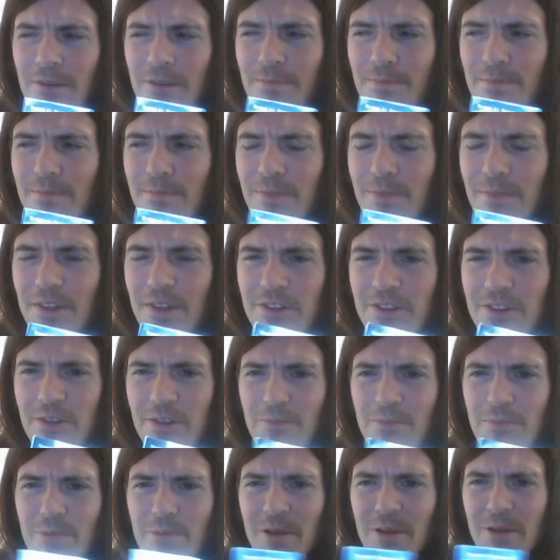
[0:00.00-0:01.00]
that I
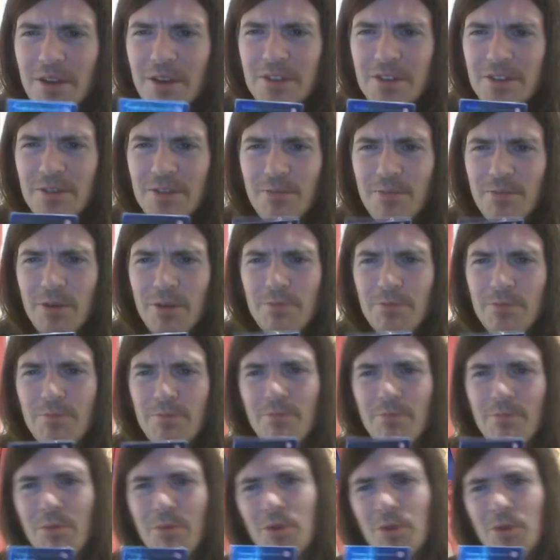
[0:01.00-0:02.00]
play it in my
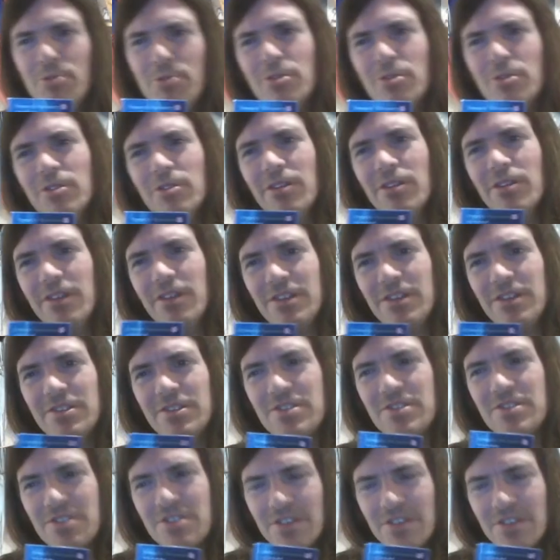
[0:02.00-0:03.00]
Poker
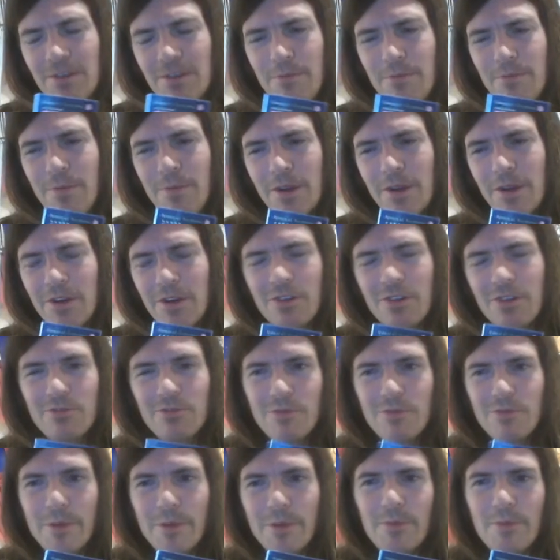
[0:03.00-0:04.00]
Nights. I can't
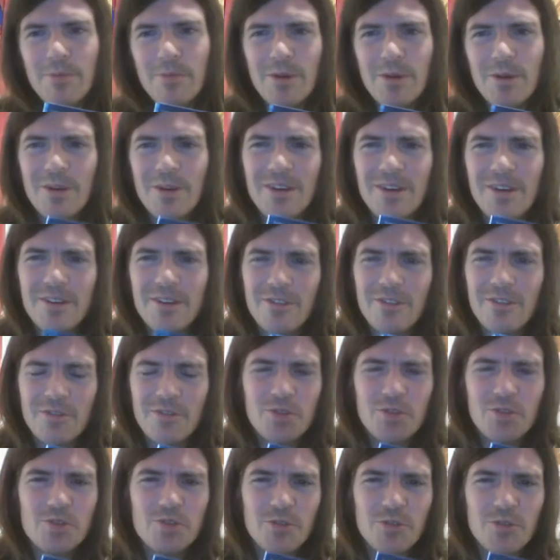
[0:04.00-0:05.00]
remember off the
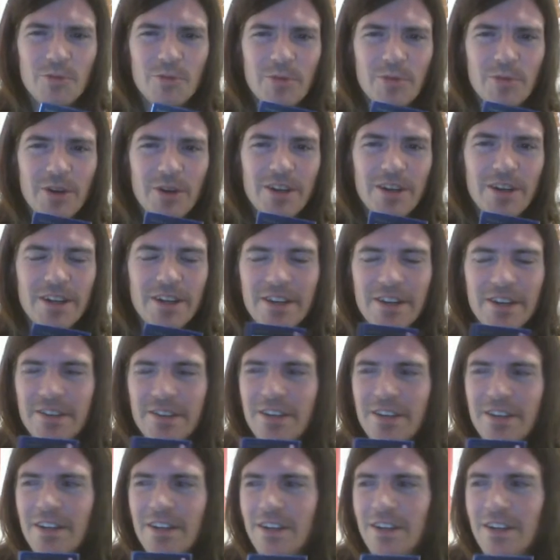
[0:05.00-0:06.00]
top of my head.
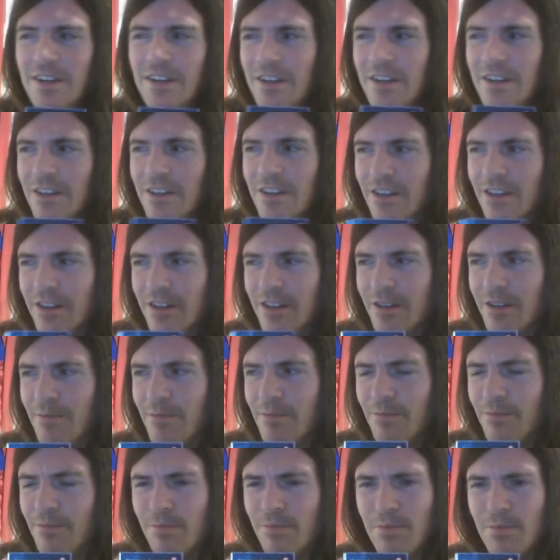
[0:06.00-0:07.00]

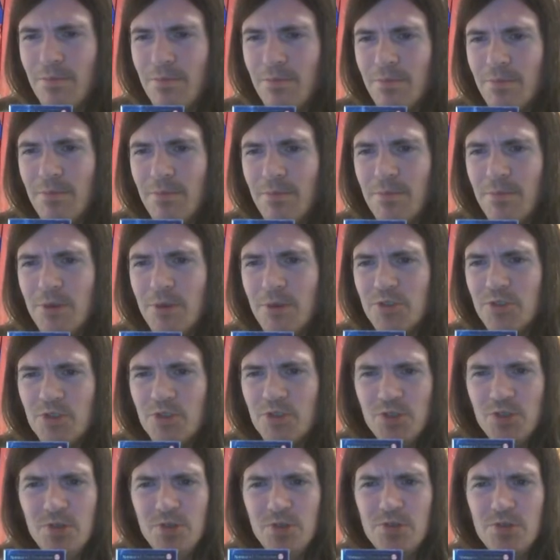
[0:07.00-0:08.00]
I should
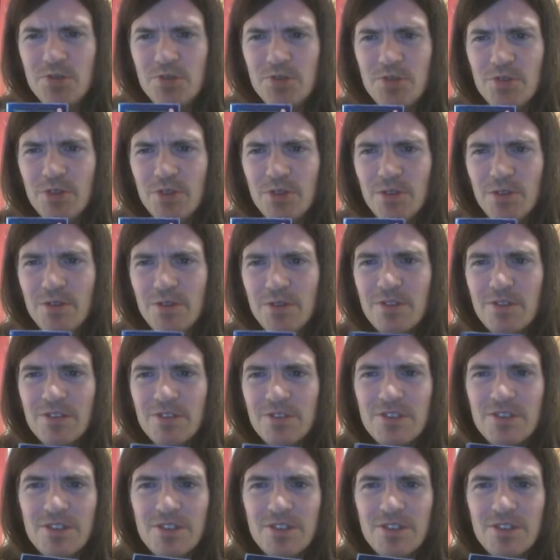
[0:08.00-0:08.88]
do, because